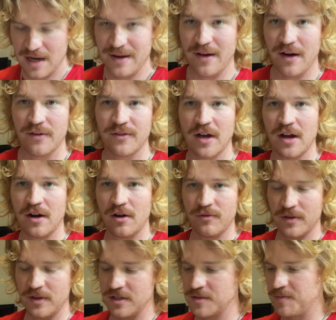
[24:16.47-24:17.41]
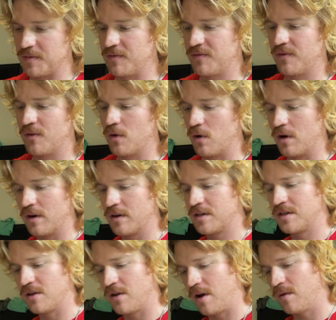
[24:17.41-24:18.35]
Now, I've gone over this before,
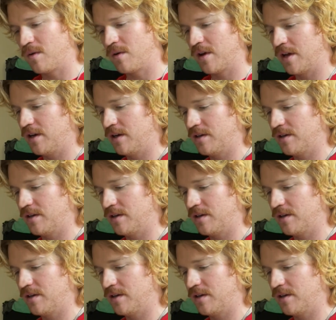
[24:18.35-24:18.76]
so I won't get